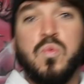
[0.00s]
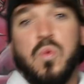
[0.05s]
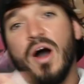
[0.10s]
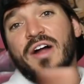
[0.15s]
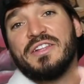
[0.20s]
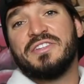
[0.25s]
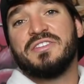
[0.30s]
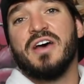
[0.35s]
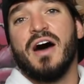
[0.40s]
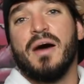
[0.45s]

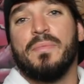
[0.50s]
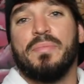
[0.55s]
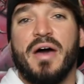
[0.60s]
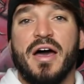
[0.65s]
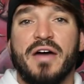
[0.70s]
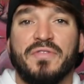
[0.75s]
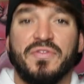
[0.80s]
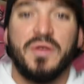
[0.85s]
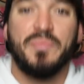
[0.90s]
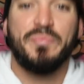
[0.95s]
What's up,
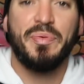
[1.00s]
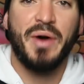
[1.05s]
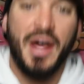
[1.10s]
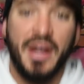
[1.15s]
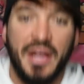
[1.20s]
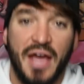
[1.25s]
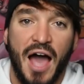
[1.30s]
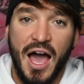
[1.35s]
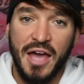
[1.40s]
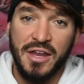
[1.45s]

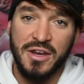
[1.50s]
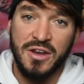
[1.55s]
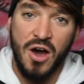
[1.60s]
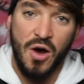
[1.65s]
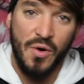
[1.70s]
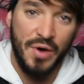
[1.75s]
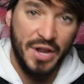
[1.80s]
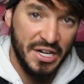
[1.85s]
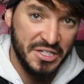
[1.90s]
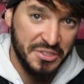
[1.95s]
everybody? I
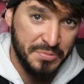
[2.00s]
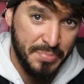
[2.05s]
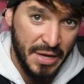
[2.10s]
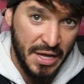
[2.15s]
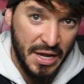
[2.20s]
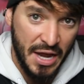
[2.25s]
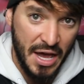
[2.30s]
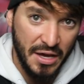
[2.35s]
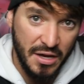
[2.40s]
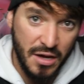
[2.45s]
know it has
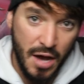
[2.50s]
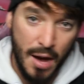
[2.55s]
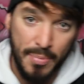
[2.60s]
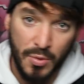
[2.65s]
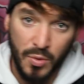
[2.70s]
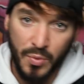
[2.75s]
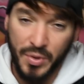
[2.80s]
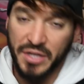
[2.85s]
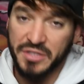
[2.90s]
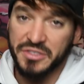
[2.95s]
been a
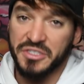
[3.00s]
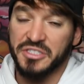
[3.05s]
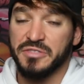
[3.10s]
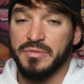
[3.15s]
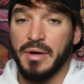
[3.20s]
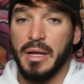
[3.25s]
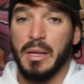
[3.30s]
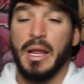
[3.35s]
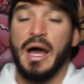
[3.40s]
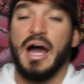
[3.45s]
couple weeks since
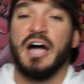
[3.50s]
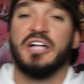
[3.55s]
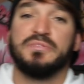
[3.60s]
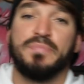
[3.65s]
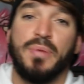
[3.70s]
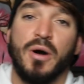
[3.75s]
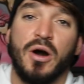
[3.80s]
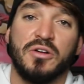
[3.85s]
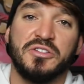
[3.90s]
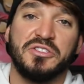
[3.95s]
my
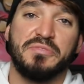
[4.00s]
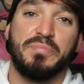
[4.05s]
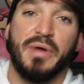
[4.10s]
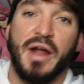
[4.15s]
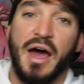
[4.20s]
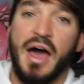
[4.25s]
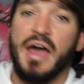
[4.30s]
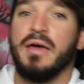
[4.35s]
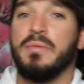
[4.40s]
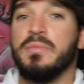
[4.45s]
last post,
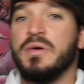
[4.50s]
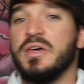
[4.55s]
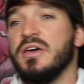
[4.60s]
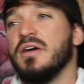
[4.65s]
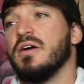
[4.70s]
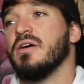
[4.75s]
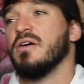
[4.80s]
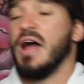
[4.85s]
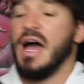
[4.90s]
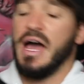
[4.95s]
but I am
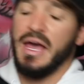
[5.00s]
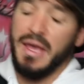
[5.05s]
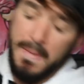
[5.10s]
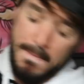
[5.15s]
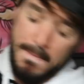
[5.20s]
here, I